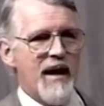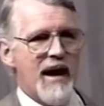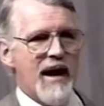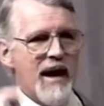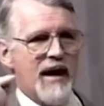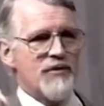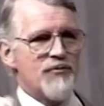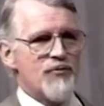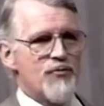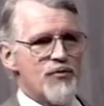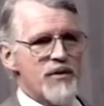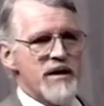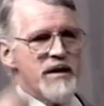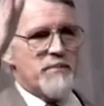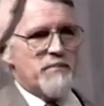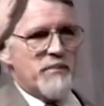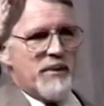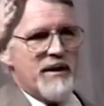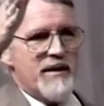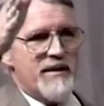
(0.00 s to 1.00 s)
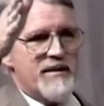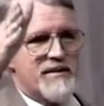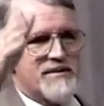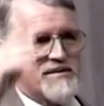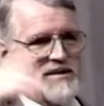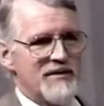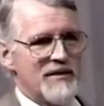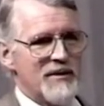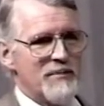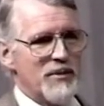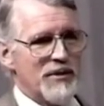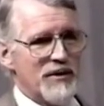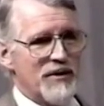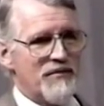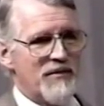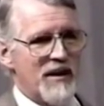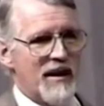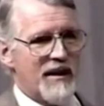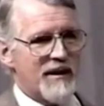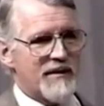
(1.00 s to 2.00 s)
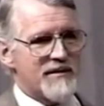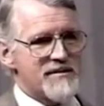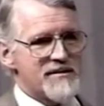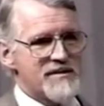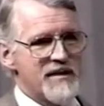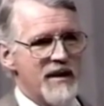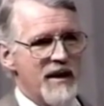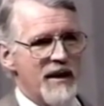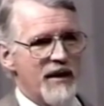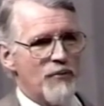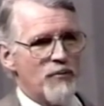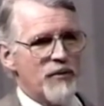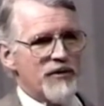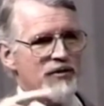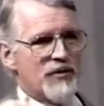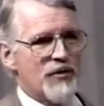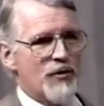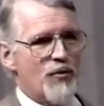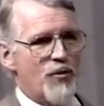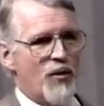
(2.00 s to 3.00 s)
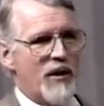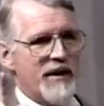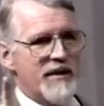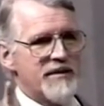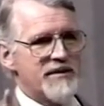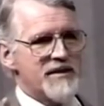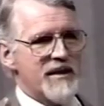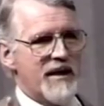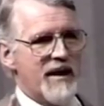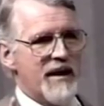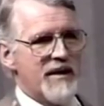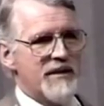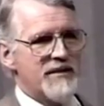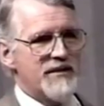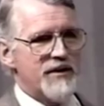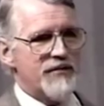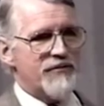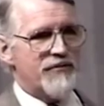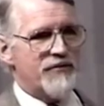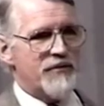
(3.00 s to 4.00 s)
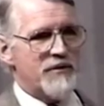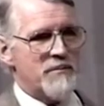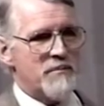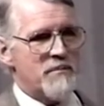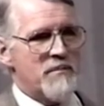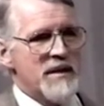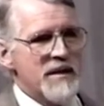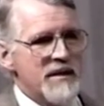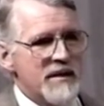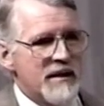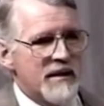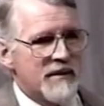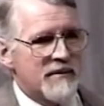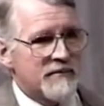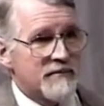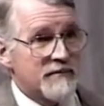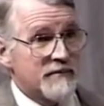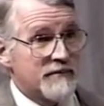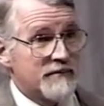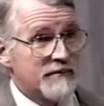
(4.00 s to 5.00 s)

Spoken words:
and reappears in the book of Acts with quite a different meaning.